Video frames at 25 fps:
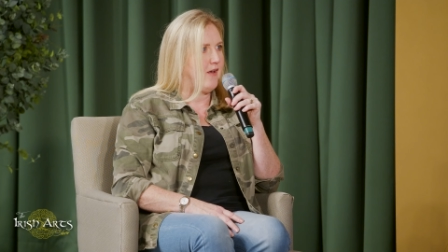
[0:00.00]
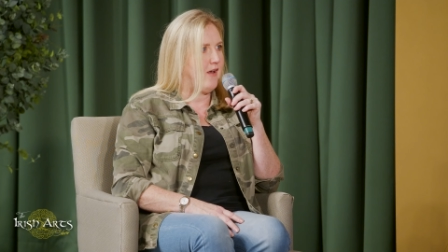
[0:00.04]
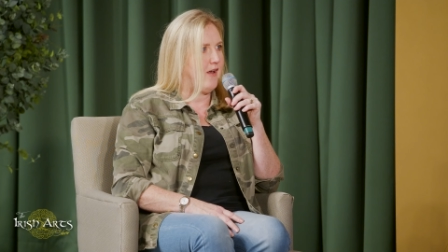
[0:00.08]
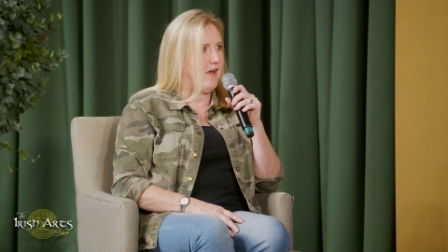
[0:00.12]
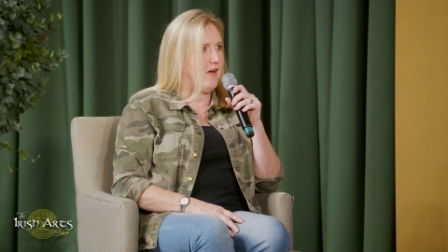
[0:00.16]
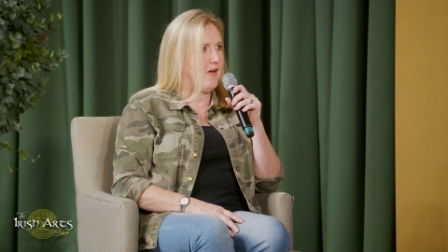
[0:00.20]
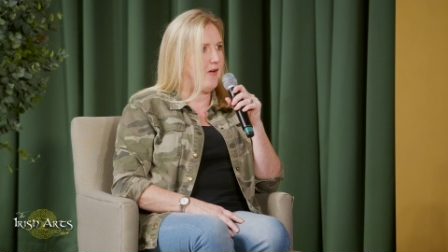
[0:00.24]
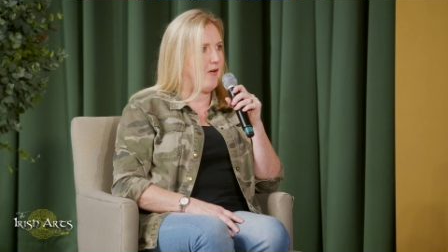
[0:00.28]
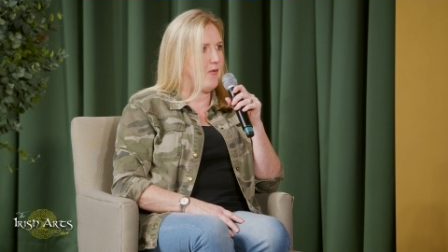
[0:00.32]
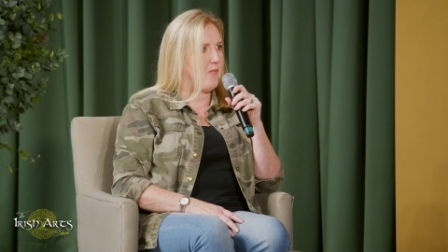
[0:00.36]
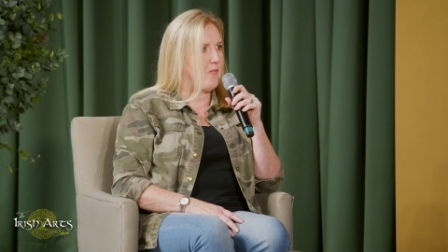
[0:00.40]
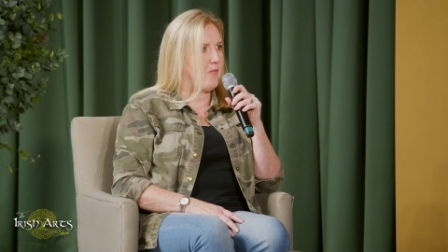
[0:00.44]

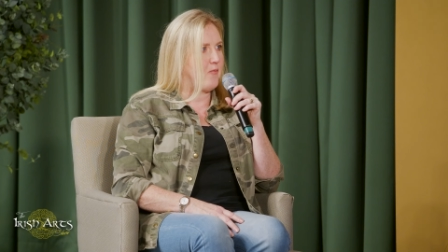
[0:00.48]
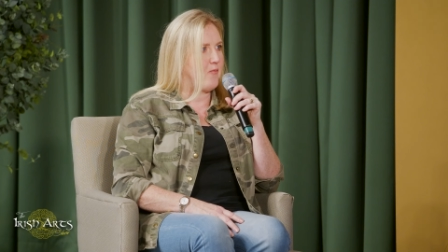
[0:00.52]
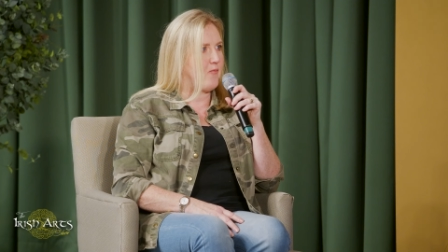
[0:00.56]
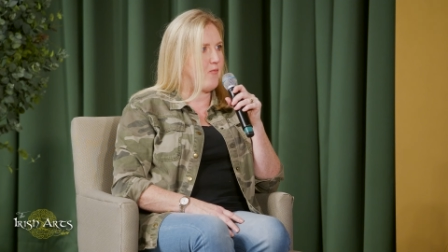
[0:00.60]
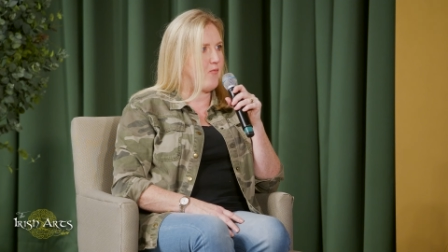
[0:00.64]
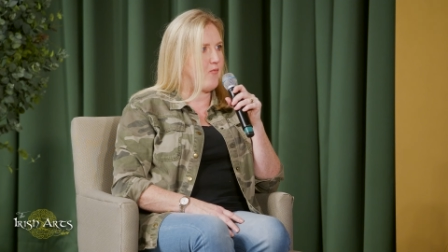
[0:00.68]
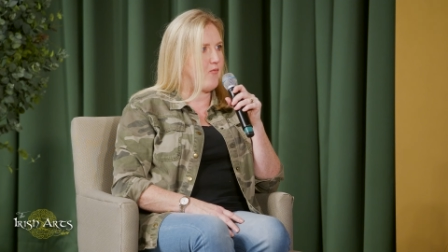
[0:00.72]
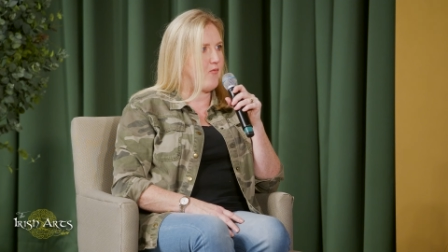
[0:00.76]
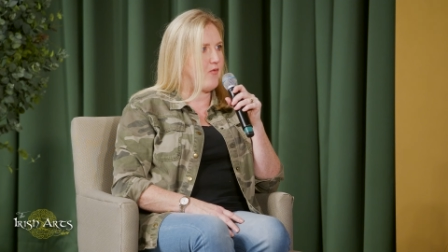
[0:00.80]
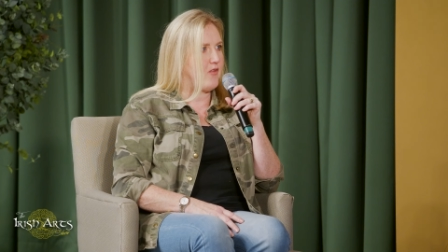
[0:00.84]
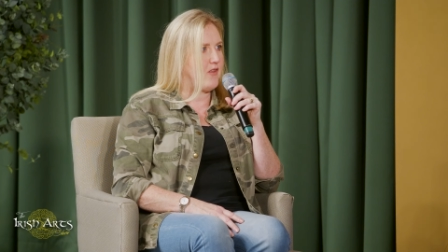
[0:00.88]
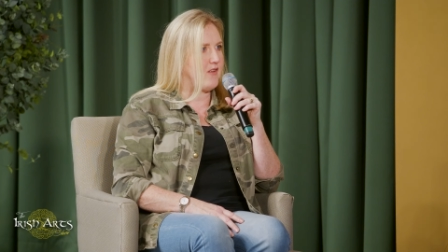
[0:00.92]

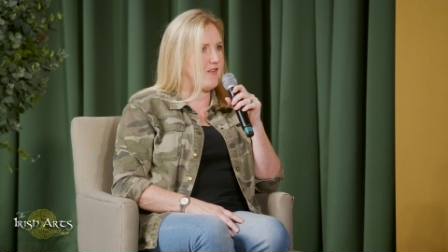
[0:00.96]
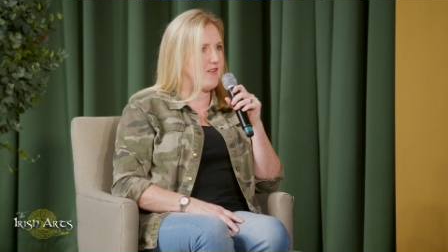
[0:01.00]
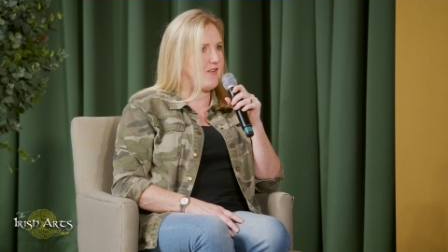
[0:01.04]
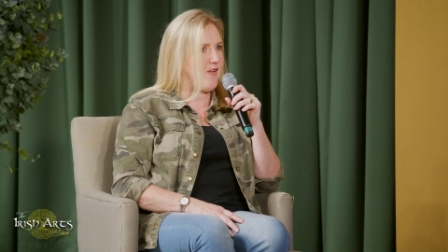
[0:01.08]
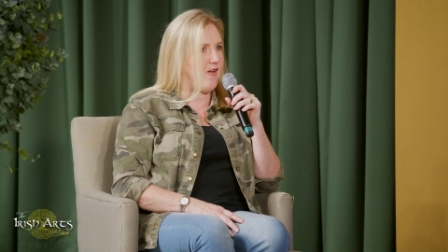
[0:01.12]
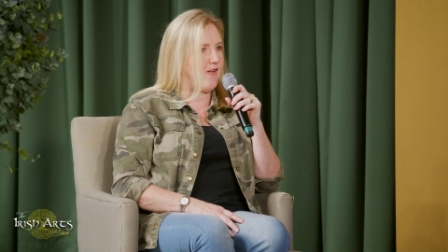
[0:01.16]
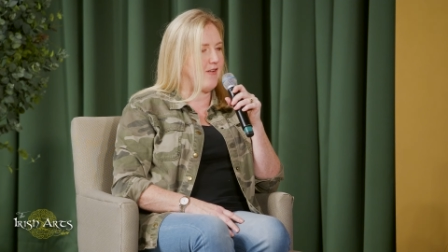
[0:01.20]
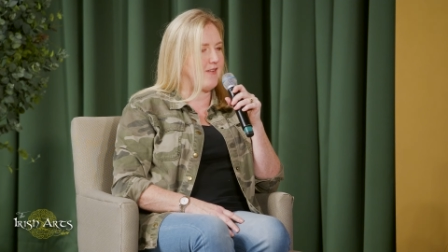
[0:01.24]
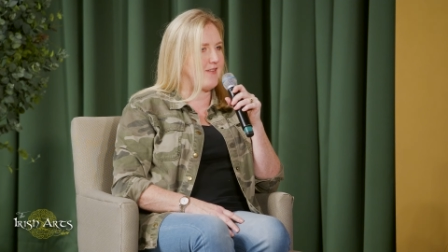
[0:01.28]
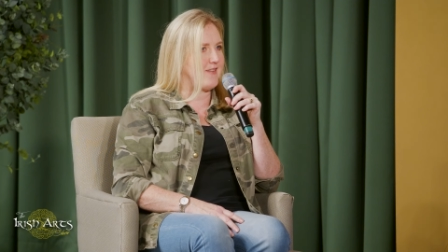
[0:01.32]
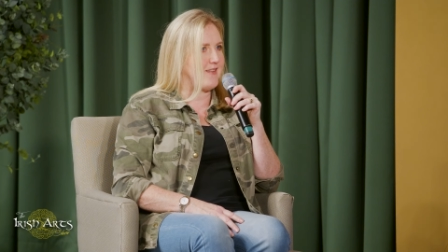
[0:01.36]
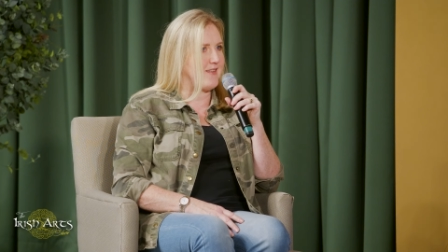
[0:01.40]
The
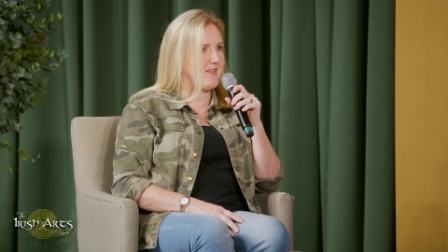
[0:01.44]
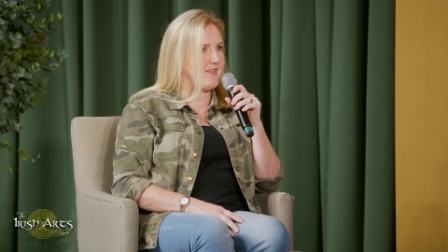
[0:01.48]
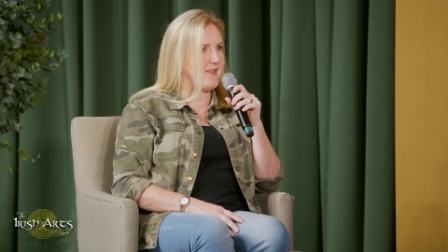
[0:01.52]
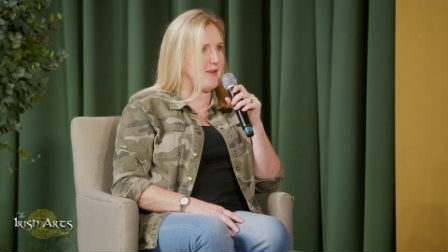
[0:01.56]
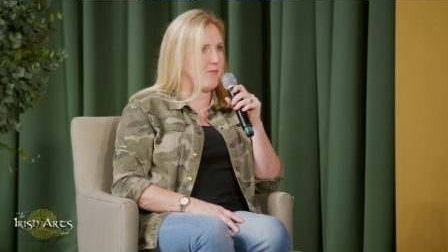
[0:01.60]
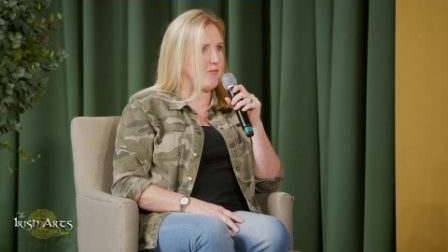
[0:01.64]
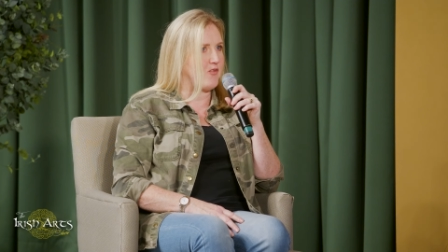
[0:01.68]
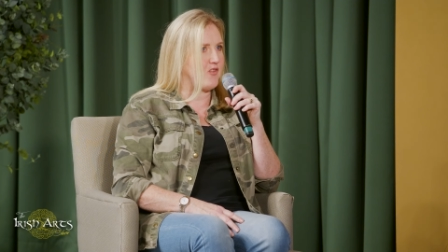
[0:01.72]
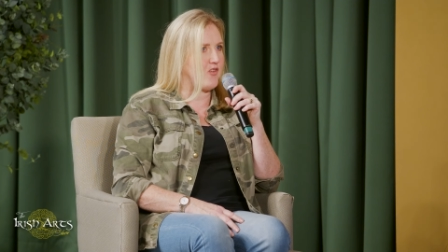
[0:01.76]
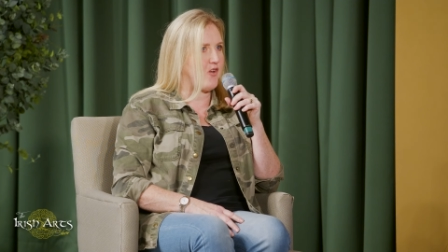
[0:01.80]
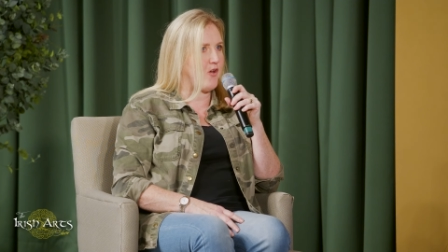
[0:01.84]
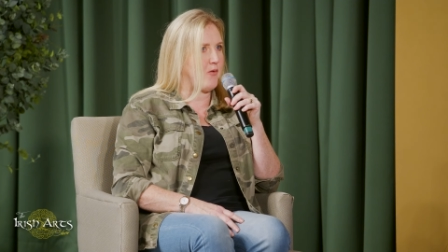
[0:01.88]
songs that
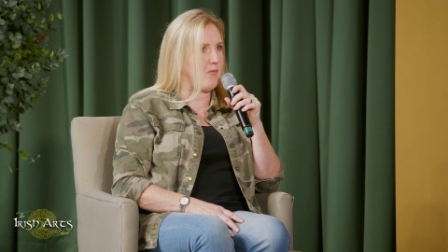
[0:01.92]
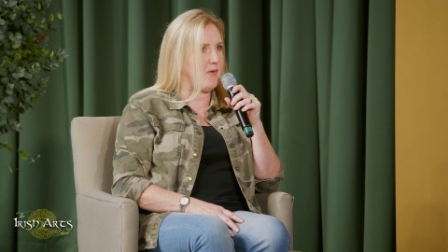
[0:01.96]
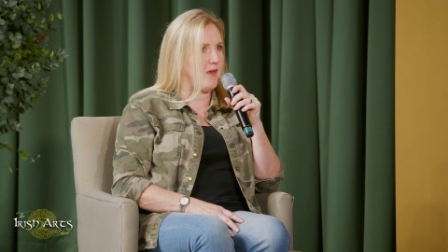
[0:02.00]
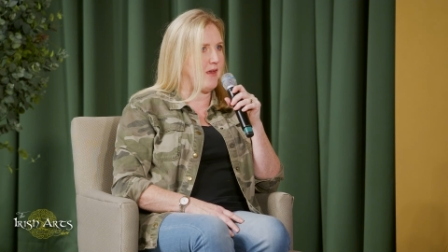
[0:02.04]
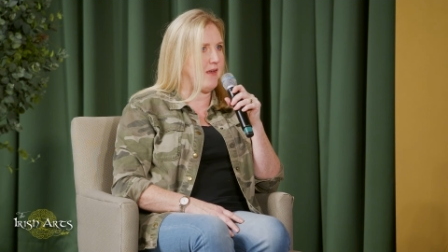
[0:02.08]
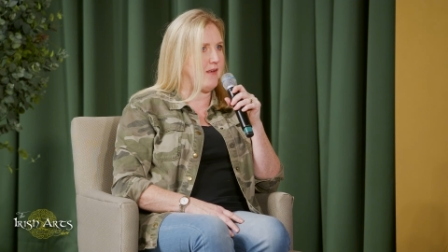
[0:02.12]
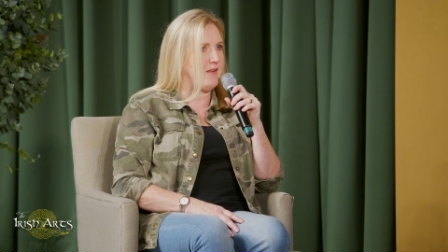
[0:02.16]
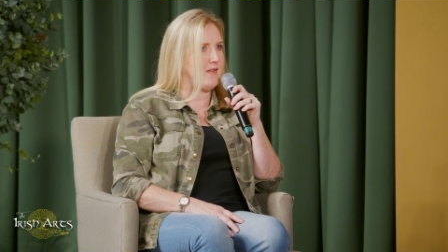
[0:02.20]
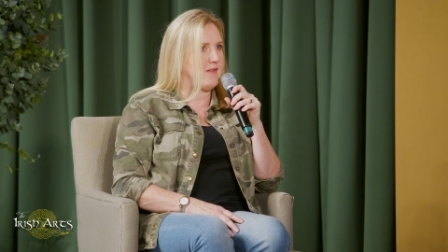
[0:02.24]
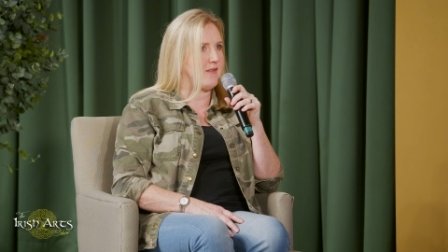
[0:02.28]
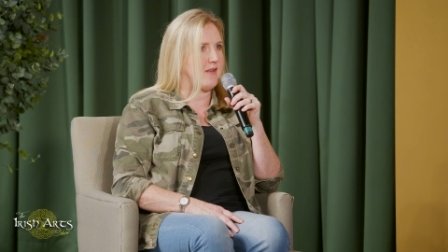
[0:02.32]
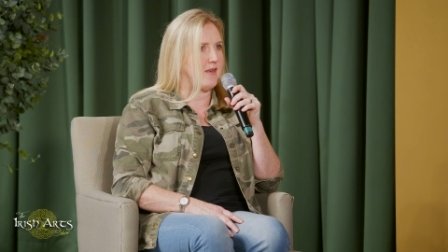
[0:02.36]
seem to come
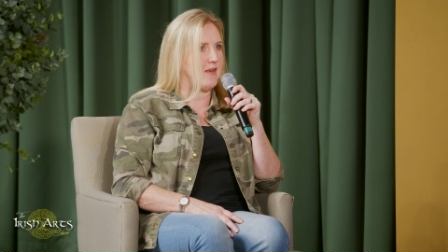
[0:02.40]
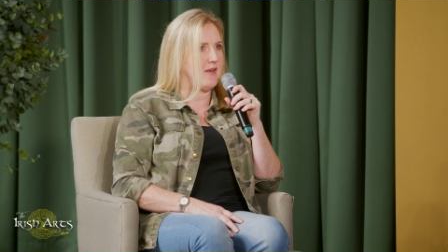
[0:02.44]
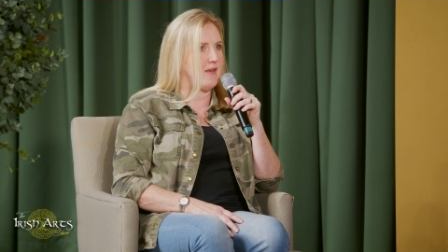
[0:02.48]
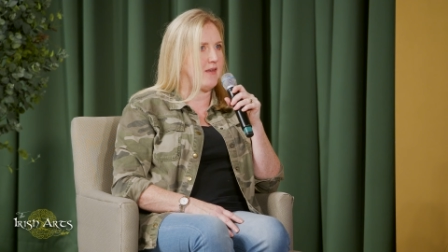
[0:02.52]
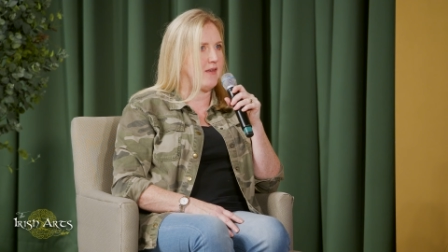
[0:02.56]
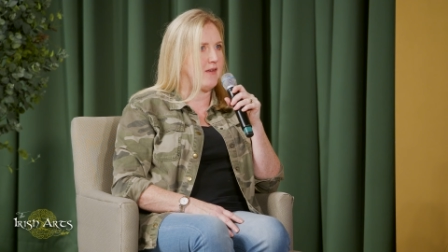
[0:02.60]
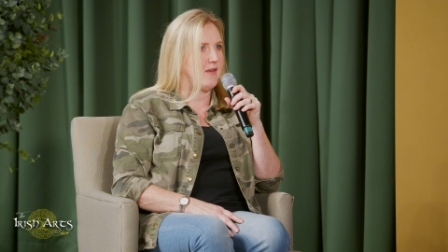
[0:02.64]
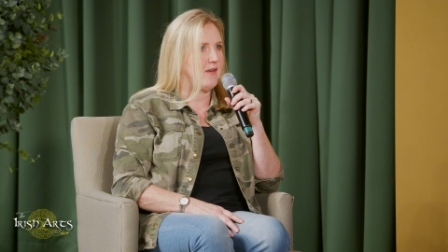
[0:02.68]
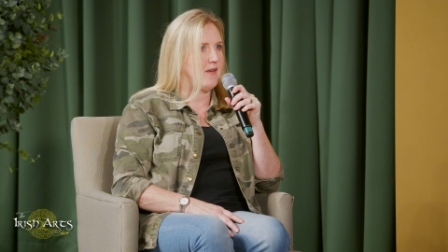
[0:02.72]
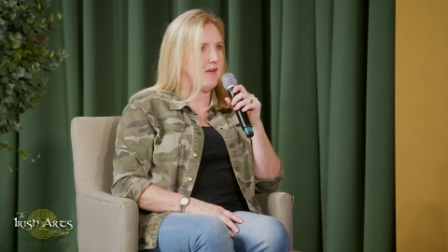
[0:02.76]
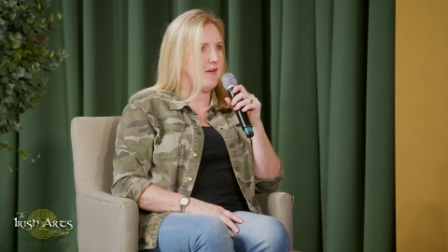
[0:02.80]
easy